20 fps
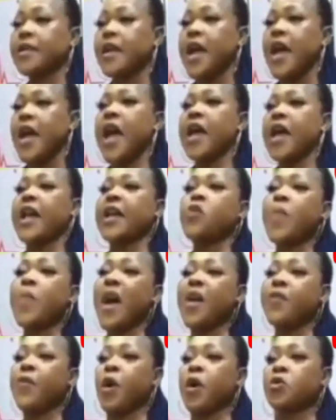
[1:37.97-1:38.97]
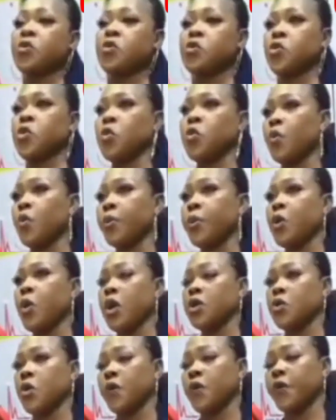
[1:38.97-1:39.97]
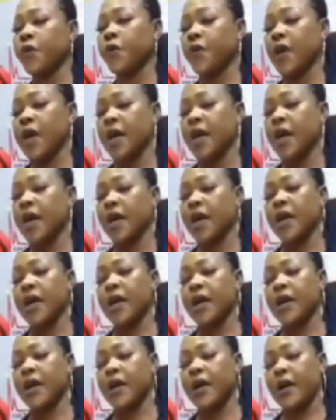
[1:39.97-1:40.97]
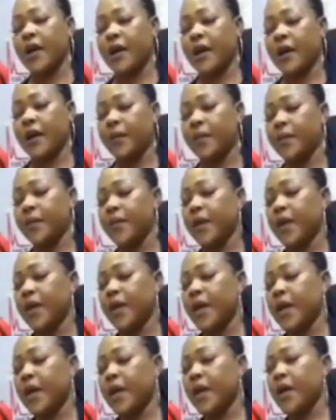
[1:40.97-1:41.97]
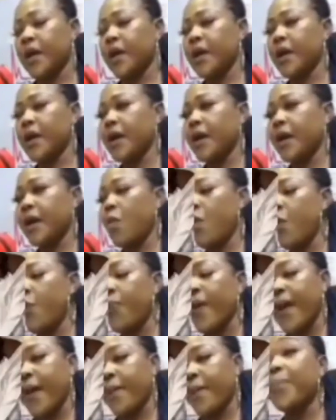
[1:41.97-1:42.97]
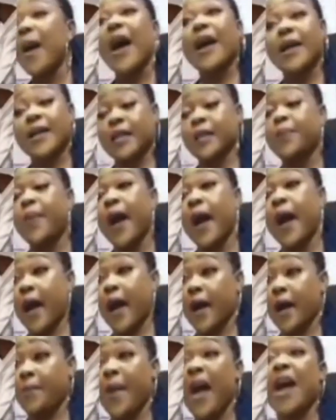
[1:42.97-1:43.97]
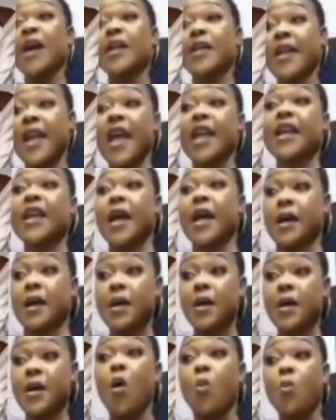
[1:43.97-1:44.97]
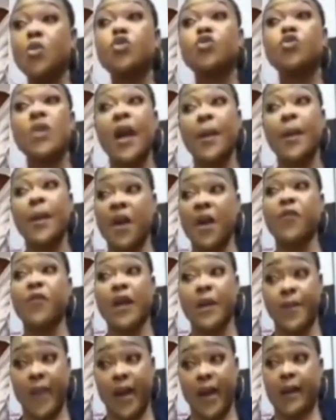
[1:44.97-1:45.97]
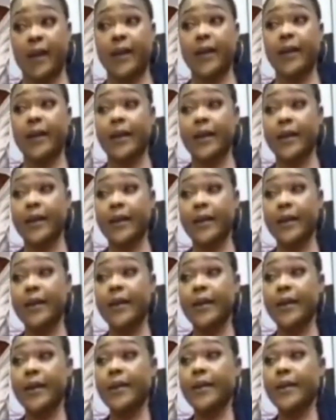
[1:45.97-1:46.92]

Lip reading: yes and na Dubai for no so no because of omope back ne pa back ne na omutu ya pa for the back